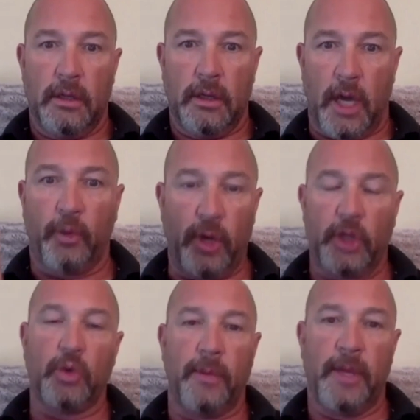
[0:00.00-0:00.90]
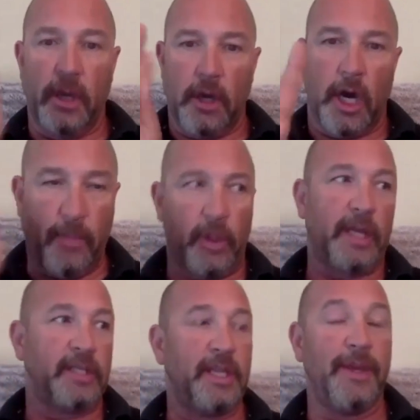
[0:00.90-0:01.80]
hyponatremia,
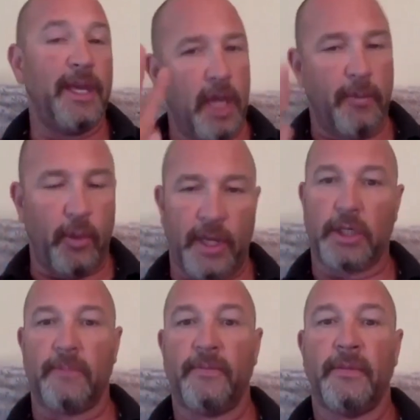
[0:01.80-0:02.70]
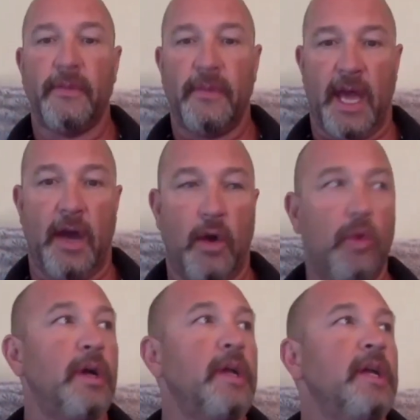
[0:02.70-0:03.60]
hypoglycemia, and hypotension.
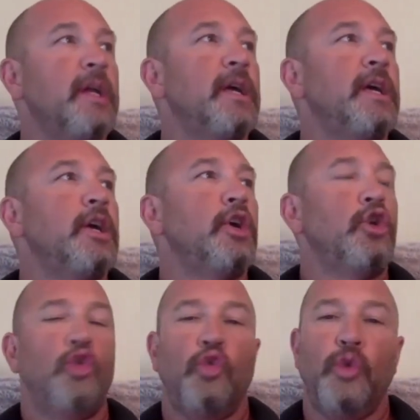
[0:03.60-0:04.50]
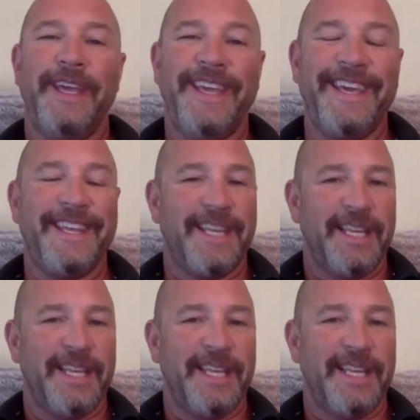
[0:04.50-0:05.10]
Now, we get